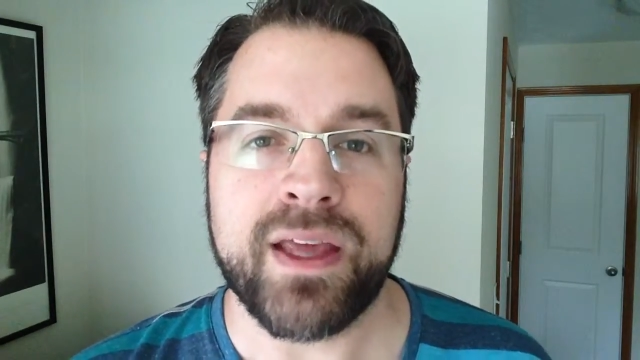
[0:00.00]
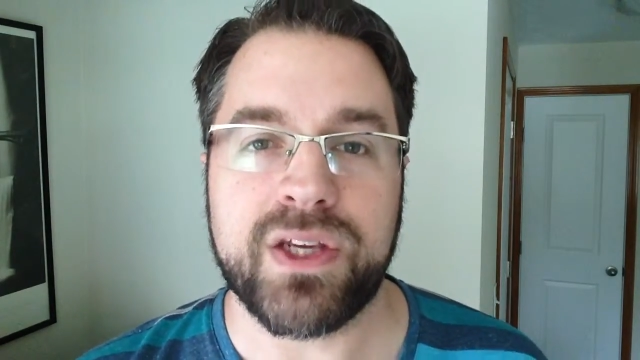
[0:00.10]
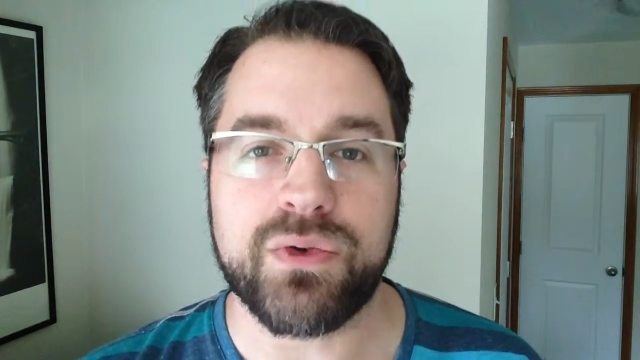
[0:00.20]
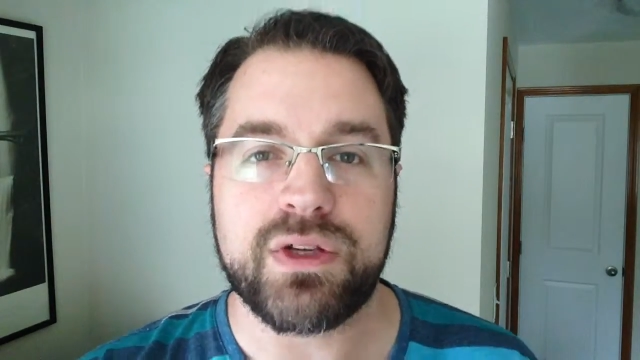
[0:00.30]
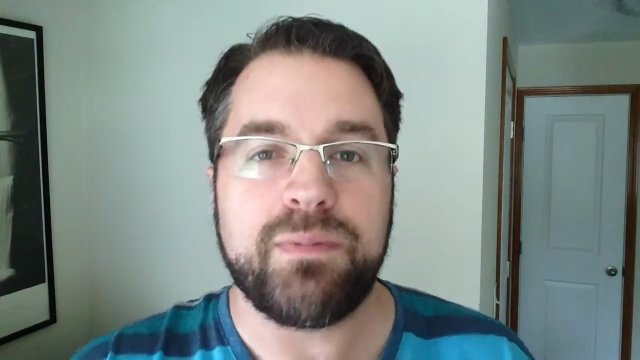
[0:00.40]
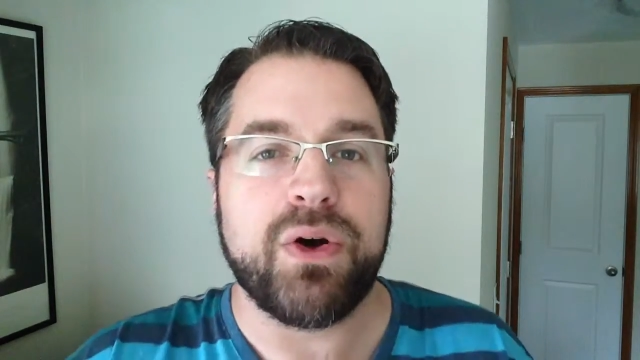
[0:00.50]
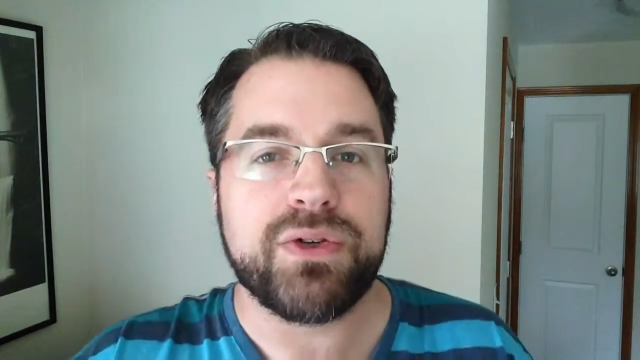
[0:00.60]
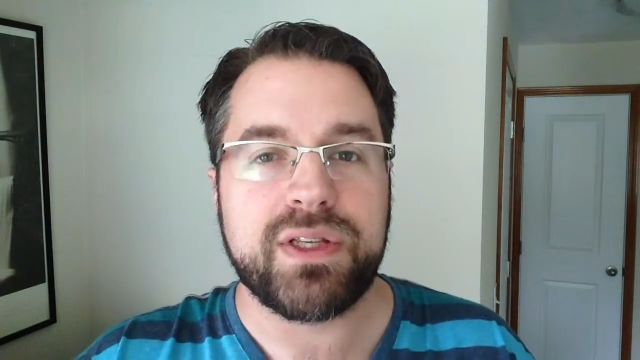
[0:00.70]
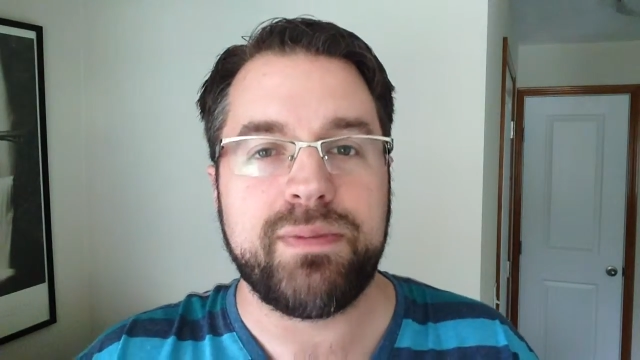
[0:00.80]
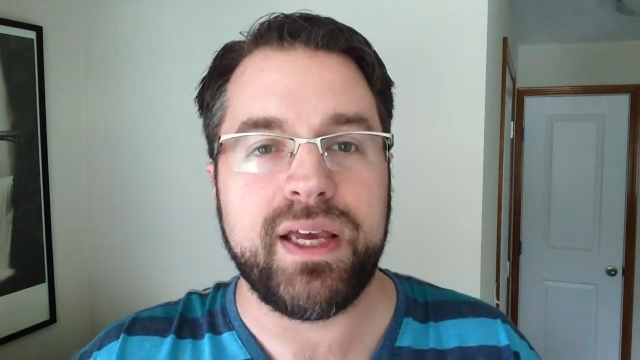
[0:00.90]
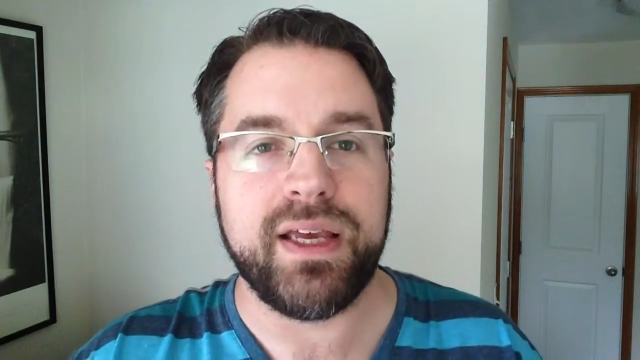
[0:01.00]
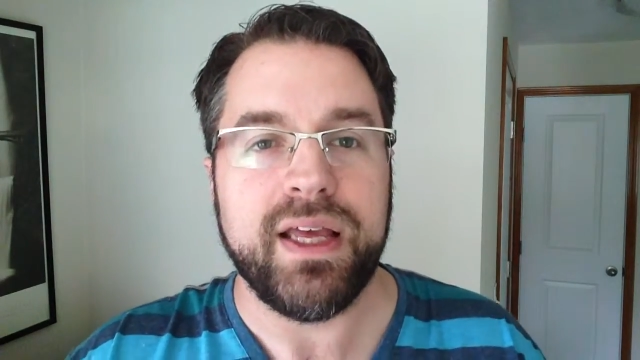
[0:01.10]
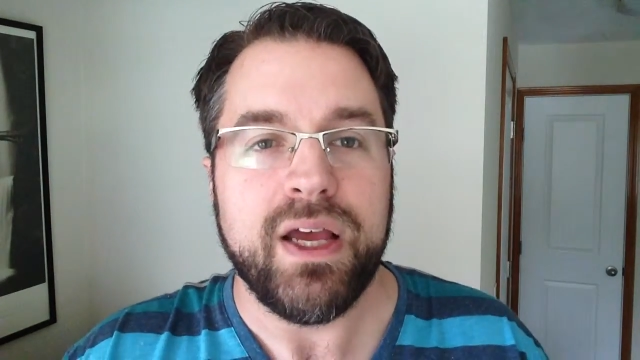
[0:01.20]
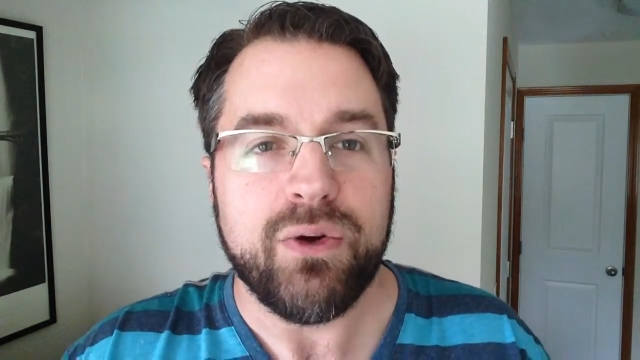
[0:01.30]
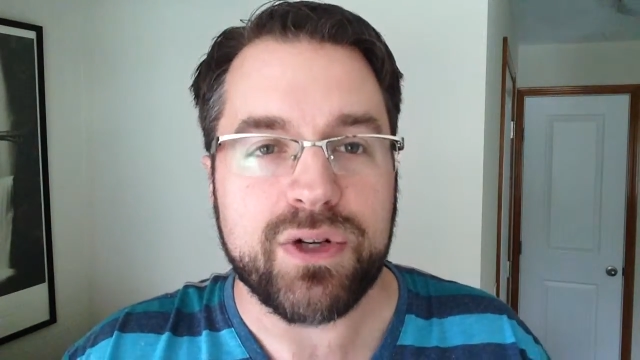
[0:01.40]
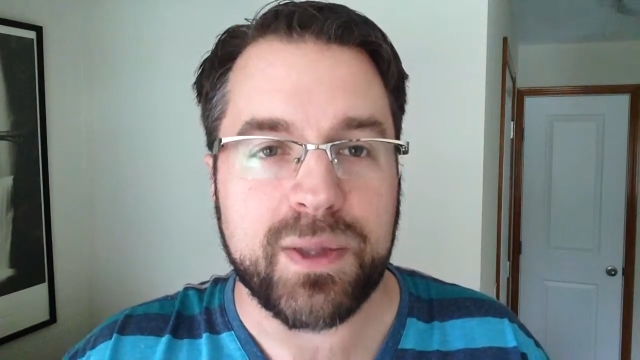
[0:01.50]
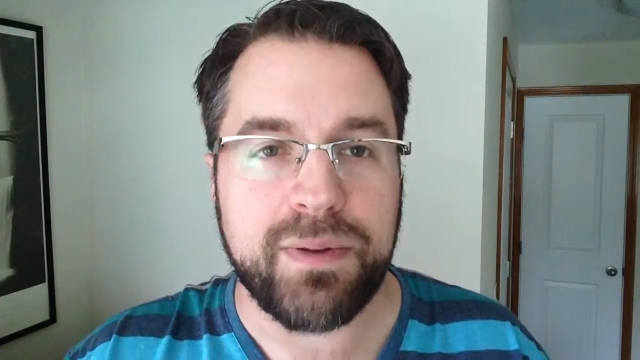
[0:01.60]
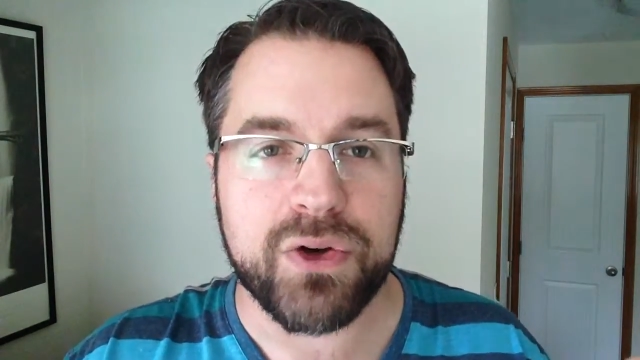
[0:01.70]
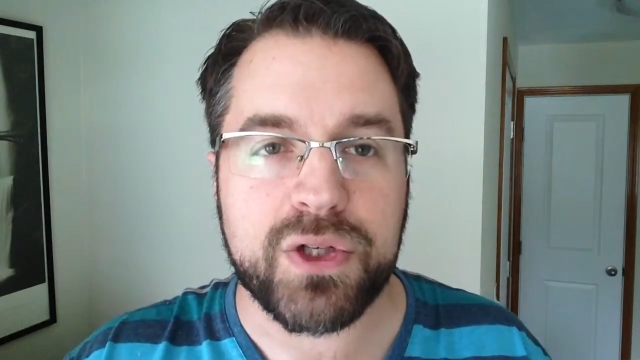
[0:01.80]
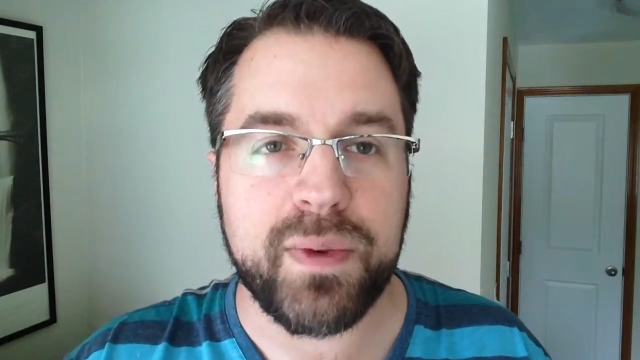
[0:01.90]
See, we're supposed to be
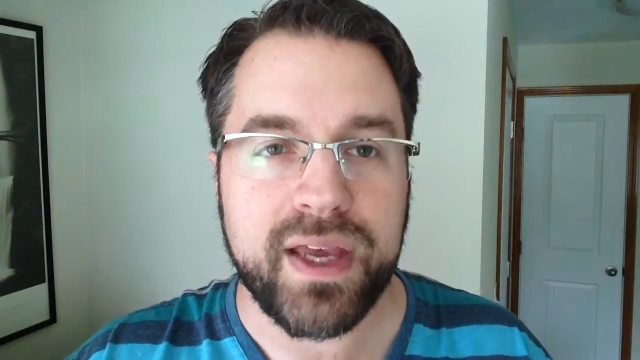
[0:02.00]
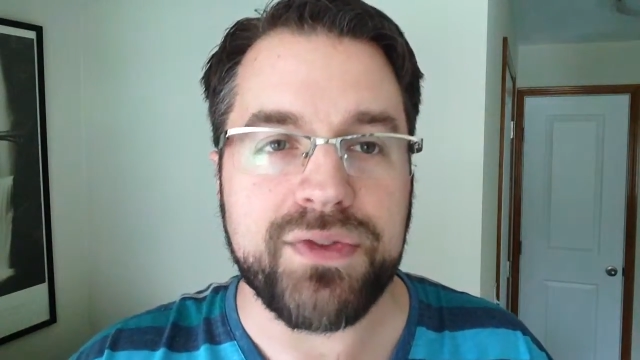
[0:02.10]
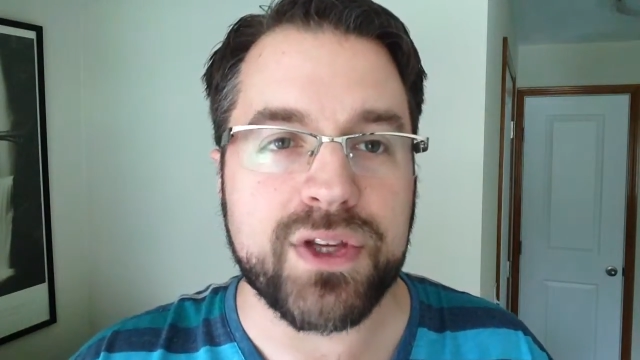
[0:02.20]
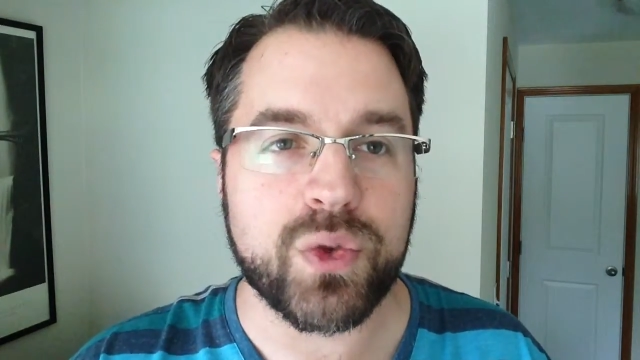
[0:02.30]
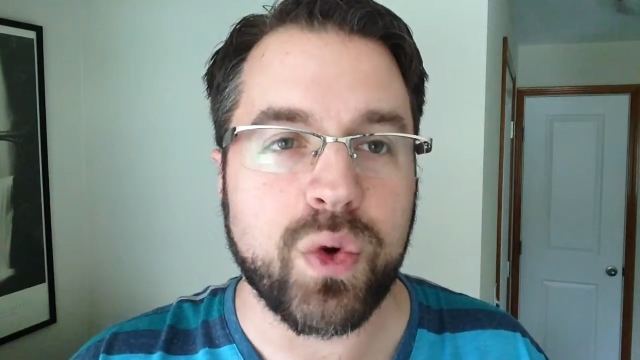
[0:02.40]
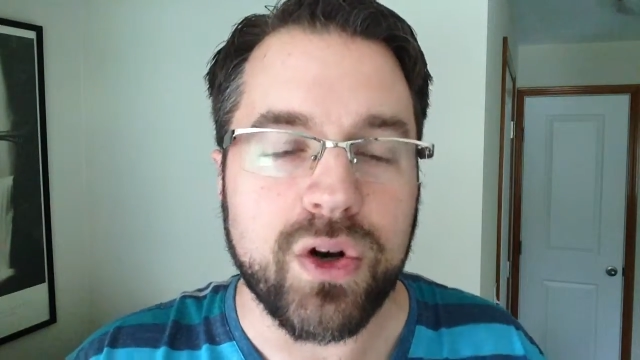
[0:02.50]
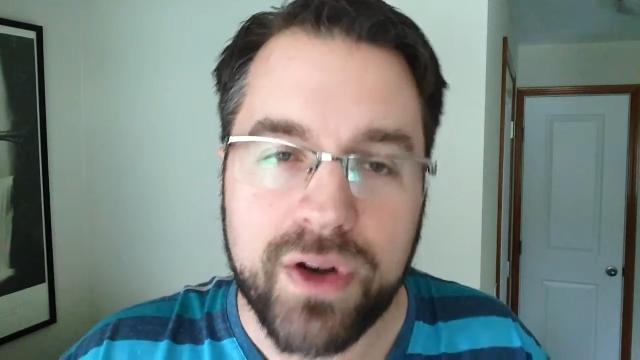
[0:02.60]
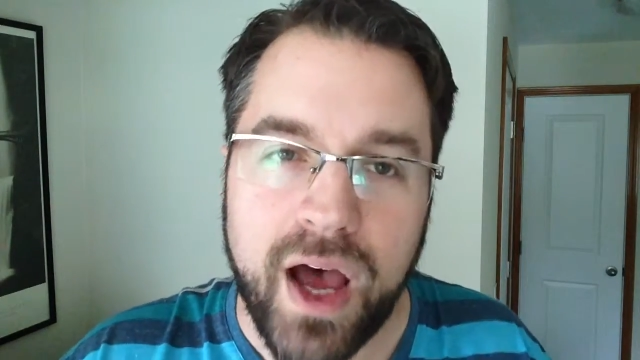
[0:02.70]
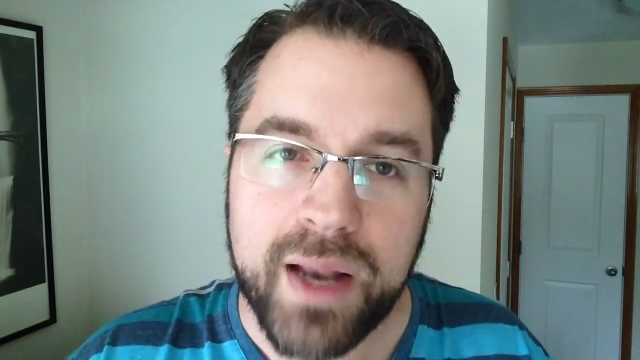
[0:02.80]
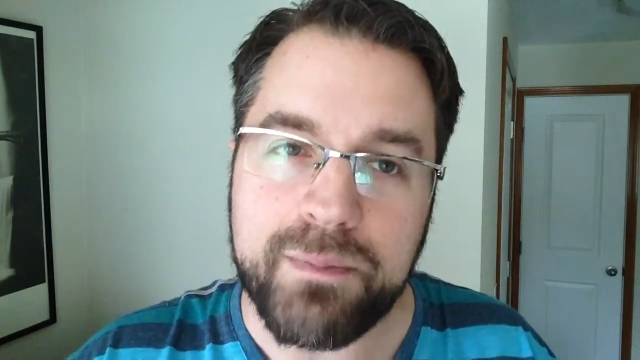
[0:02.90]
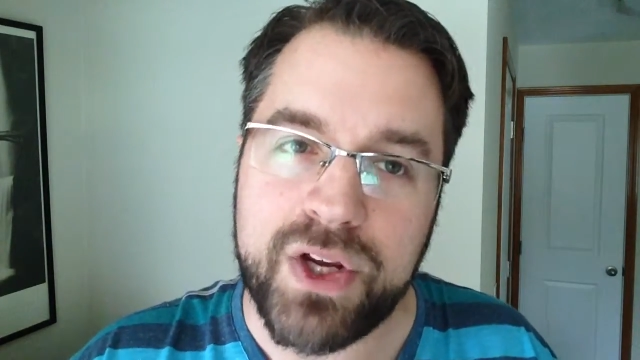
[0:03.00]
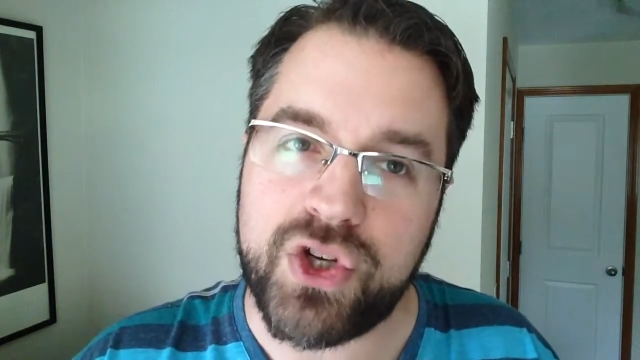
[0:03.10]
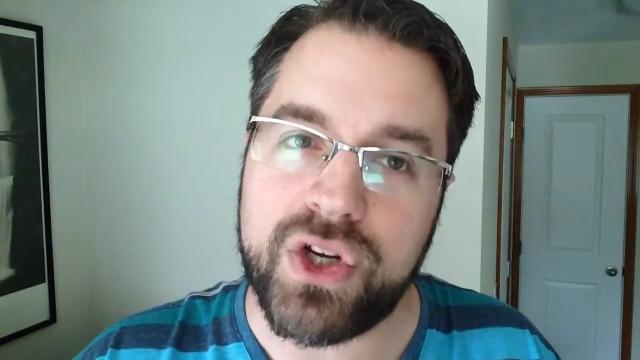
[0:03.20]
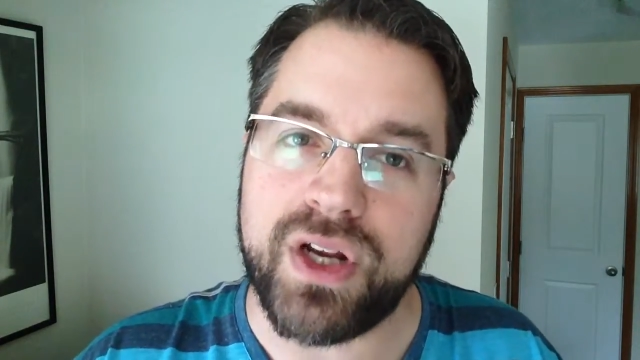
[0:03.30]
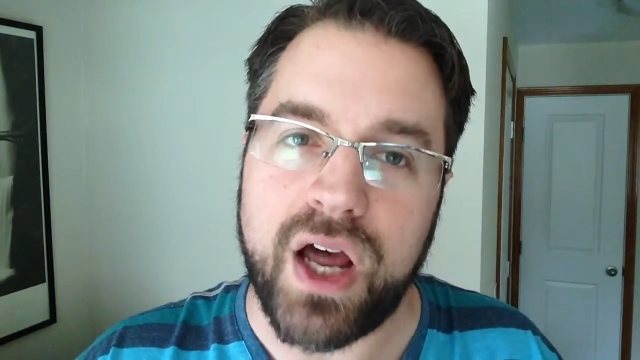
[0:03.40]
in this world on mission,